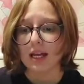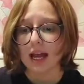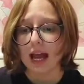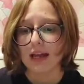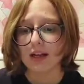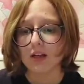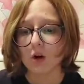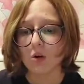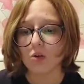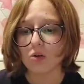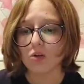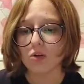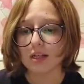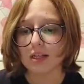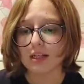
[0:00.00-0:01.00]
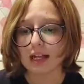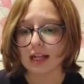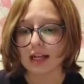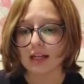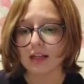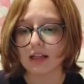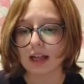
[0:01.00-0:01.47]
And it also says
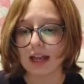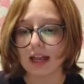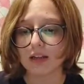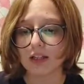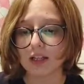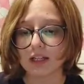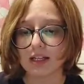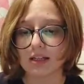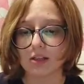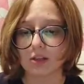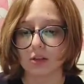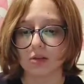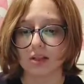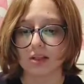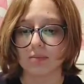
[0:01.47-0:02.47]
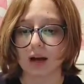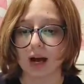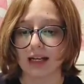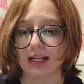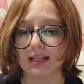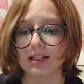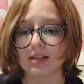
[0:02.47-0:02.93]
that and Lucky to lose his
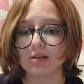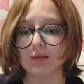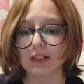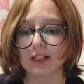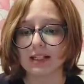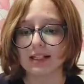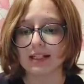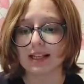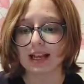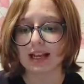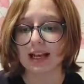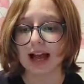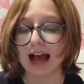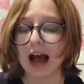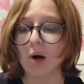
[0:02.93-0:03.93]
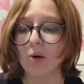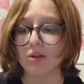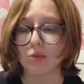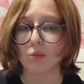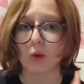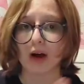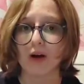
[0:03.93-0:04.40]
mind. It doesn't really say how
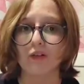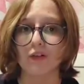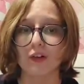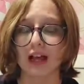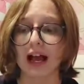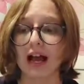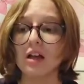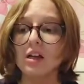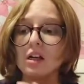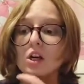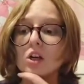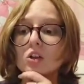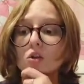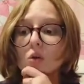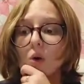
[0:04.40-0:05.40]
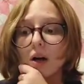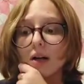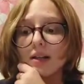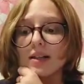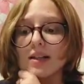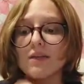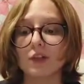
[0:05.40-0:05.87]
as well for that. So
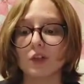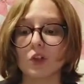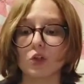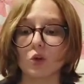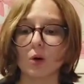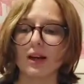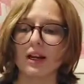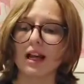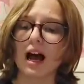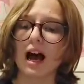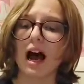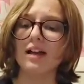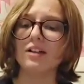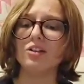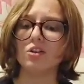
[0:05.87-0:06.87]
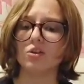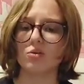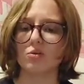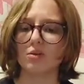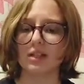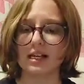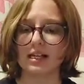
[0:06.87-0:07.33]
honestly, for story, I
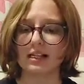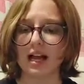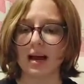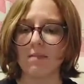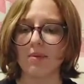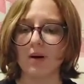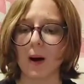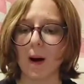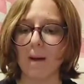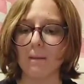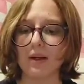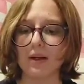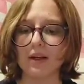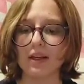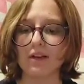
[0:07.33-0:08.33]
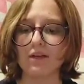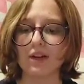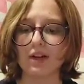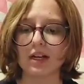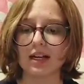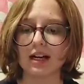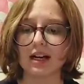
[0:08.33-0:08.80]
do like that, but I'm going to give it